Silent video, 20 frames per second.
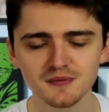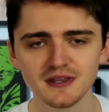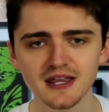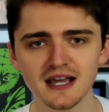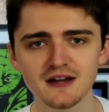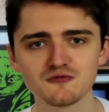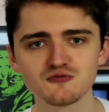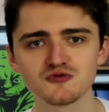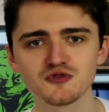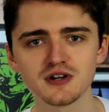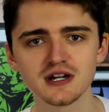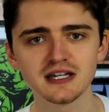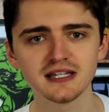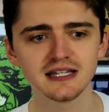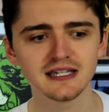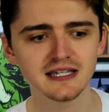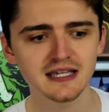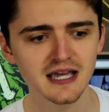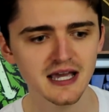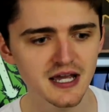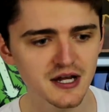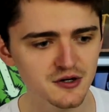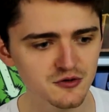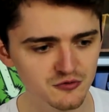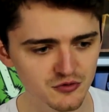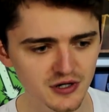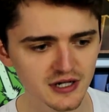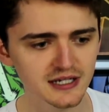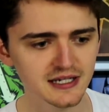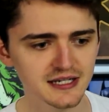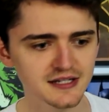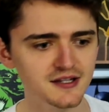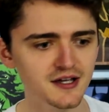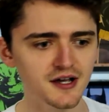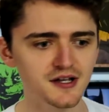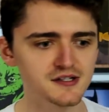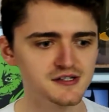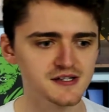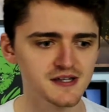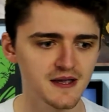but that really, really
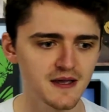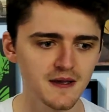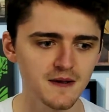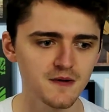does